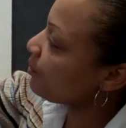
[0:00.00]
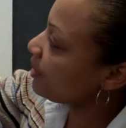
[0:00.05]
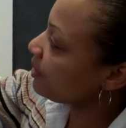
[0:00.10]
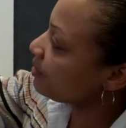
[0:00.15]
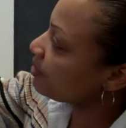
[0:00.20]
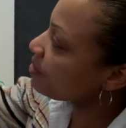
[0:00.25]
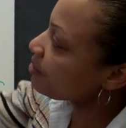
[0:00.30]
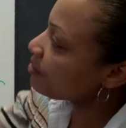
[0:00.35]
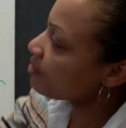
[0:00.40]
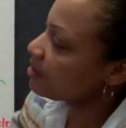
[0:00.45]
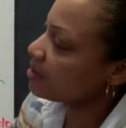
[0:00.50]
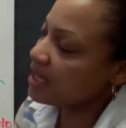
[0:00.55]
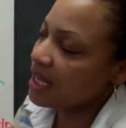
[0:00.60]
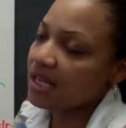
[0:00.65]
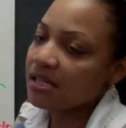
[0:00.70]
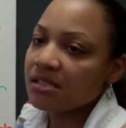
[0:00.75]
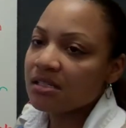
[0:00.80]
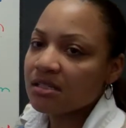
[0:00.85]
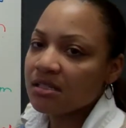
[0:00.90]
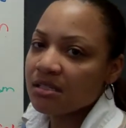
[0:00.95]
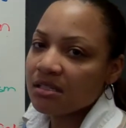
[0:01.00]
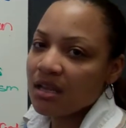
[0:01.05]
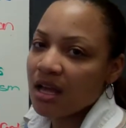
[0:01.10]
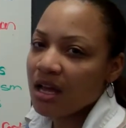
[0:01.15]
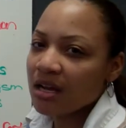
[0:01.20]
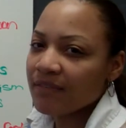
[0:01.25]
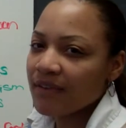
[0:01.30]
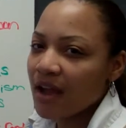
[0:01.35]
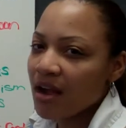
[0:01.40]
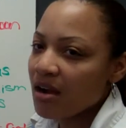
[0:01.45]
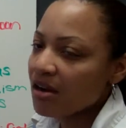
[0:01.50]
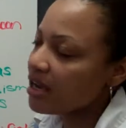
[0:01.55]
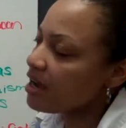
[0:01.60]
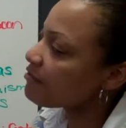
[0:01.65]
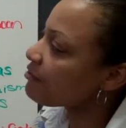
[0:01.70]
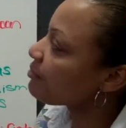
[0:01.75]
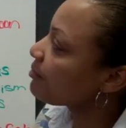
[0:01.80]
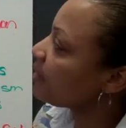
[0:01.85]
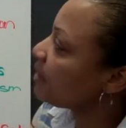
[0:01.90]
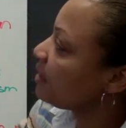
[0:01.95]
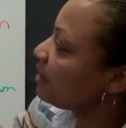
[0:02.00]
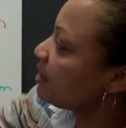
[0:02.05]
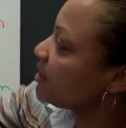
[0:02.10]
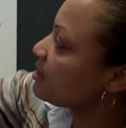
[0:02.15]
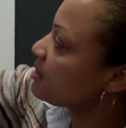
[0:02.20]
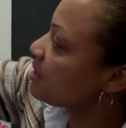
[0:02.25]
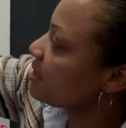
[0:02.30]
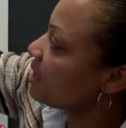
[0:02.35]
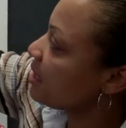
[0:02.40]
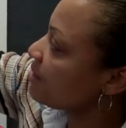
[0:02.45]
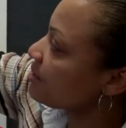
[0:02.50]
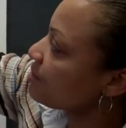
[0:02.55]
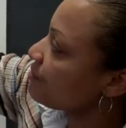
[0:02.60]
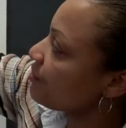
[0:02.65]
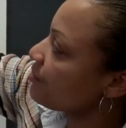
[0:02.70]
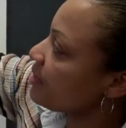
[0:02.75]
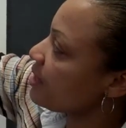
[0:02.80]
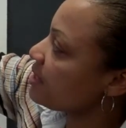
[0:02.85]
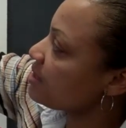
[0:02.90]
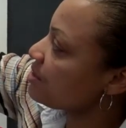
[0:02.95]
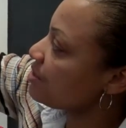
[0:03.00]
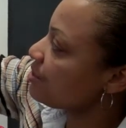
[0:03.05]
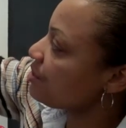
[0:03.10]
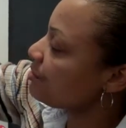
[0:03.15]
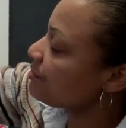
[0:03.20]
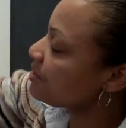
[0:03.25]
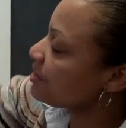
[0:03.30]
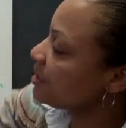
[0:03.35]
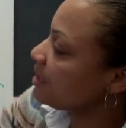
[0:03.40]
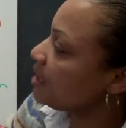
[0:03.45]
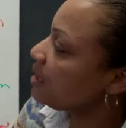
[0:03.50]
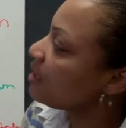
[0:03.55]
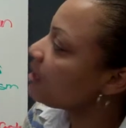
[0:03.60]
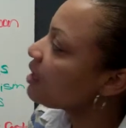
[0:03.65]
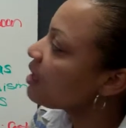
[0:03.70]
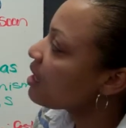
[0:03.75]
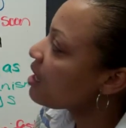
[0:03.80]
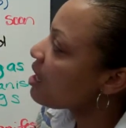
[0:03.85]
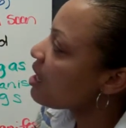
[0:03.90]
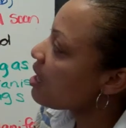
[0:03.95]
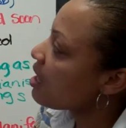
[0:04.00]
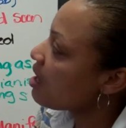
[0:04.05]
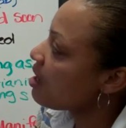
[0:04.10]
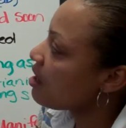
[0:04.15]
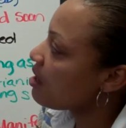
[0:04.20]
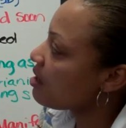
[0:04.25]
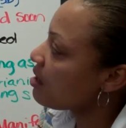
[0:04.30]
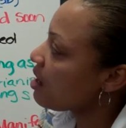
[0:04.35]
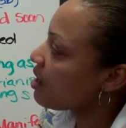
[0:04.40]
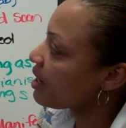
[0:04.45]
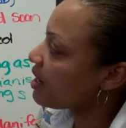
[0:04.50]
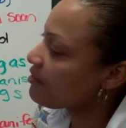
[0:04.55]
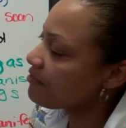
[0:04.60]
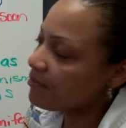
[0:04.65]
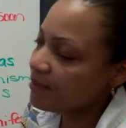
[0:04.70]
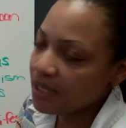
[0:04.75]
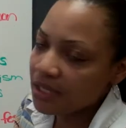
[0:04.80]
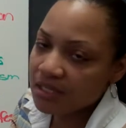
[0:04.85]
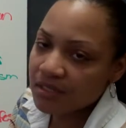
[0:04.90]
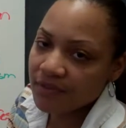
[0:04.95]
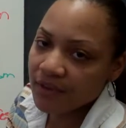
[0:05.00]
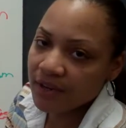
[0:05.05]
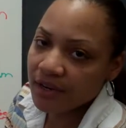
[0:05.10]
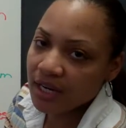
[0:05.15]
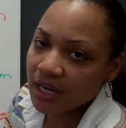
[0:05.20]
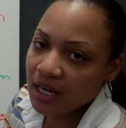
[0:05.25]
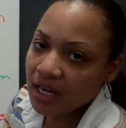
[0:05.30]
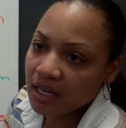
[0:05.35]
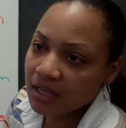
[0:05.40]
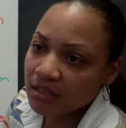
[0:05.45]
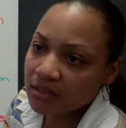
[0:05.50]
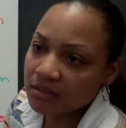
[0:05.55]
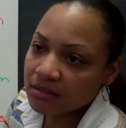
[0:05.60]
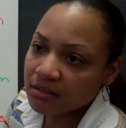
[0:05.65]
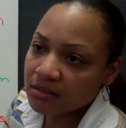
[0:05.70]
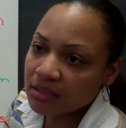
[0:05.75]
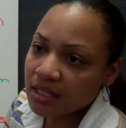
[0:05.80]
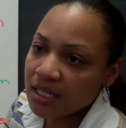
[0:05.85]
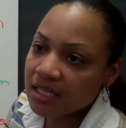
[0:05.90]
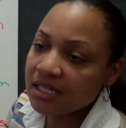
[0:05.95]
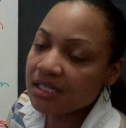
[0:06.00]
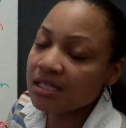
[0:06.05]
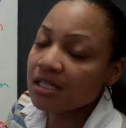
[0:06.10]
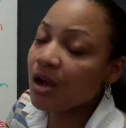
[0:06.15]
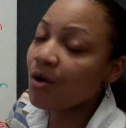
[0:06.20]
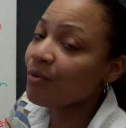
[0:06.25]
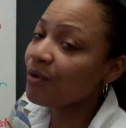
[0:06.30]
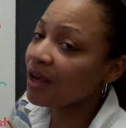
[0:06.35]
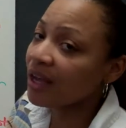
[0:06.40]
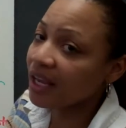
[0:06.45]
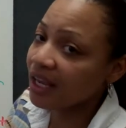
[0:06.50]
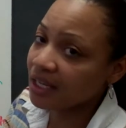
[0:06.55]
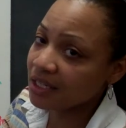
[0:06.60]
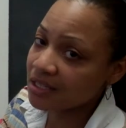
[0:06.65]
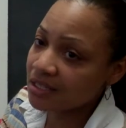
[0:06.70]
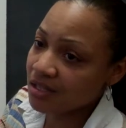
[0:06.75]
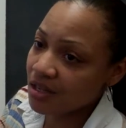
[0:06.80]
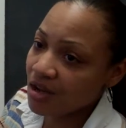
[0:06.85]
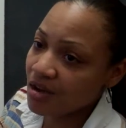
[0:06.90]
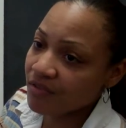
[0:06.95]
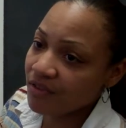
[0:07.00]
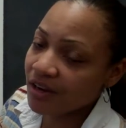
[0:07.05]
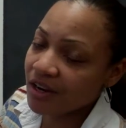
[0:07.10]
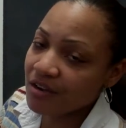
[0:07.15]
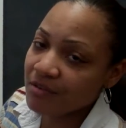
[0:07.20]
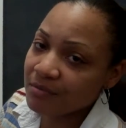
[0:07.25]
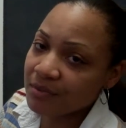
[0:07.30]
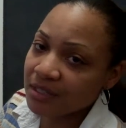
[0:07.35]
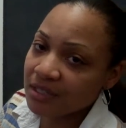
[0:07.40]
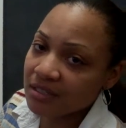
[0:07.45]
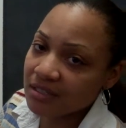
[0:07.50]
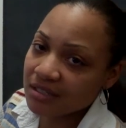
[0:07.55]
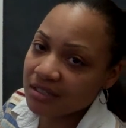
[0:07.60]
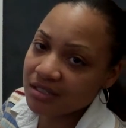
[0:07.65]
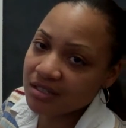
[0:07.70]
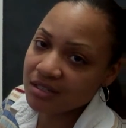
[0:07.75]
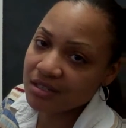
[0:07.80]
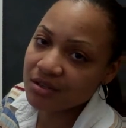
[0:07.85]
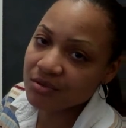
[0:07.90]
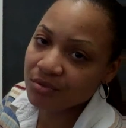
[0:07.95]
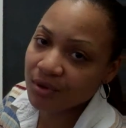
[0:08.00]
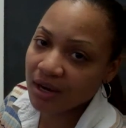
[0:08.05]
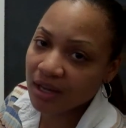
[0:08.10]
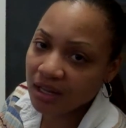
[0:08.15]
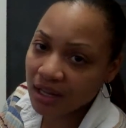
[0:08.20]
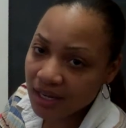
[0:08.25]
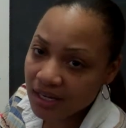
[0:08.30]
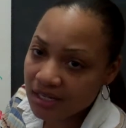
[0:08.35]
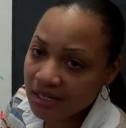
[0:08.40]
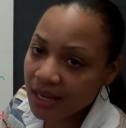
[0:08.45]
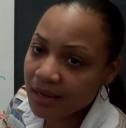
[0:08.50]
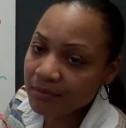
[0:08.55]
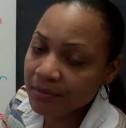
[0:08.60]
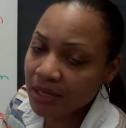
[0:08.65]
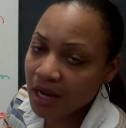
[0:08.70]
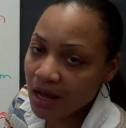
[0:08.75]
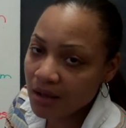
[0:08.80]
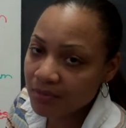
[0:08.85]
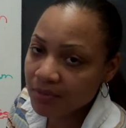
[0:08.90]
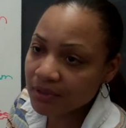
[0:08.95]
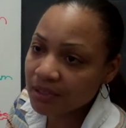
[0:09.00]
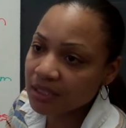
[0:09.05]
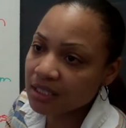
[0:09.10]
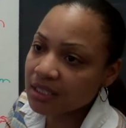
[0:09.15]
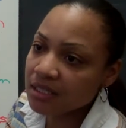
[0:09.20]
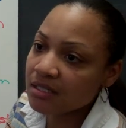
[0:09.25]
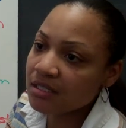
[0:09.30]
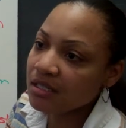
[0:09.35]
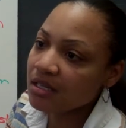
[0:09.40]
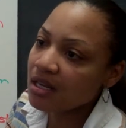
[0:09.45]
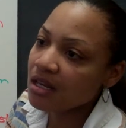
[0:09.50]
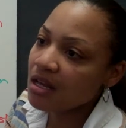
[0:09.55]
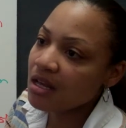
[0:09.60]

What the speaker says: will. That's kind of how our government is, and the answer for that is 2C. Our government is it's somewhat hands-off. Our government still regulates like monopolies,